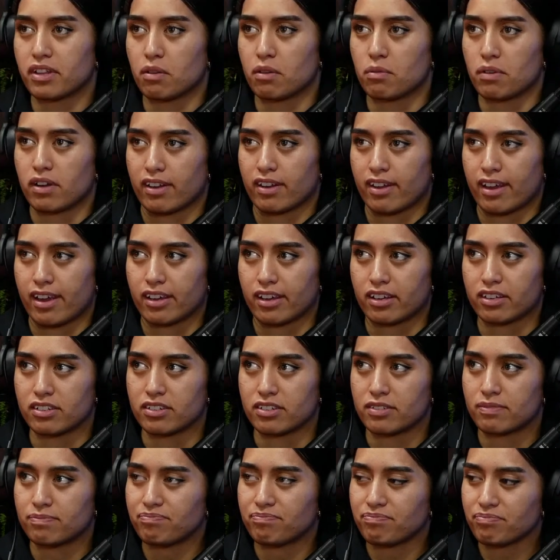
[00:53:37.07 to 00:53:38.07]
there one day
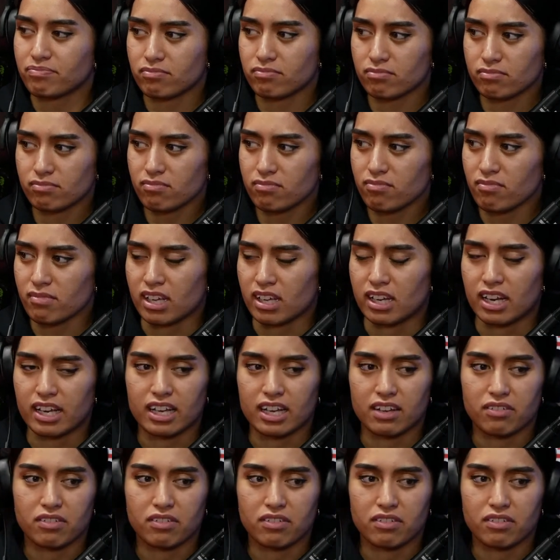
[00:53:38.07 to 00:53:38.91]
because Like,